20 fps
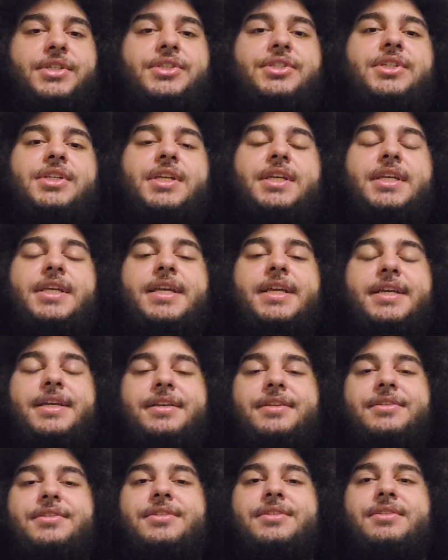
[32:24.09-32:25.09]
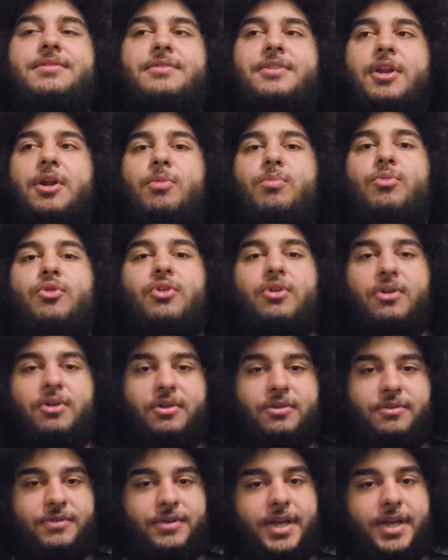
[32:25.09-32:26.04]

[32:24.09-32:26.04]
she is more of